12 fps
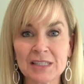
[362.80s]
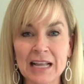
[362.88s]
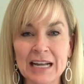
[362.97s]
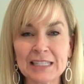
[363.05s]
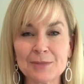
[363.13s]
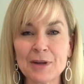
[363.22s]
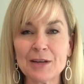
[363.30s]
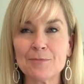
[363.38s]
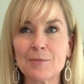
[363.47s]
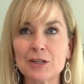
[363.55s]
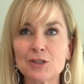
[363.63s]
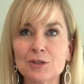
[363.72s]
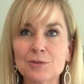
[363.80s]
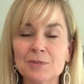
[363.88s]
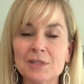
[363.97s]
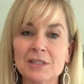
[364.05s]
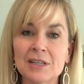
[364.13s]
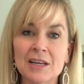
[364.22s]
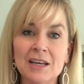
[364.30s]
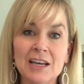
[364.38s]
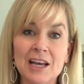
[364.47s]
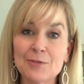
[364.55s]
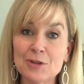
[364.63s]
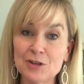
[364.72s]
Lion's mane mushrooms
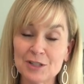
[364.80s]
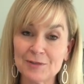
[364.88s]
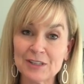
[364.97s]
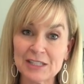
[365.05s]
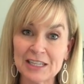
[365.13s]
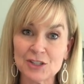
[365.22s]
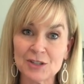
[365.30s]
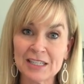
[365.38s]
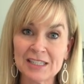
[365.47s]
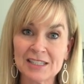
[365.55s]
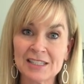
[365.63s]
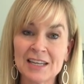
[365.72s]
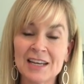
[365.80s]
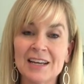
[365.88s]
have been used for centuries.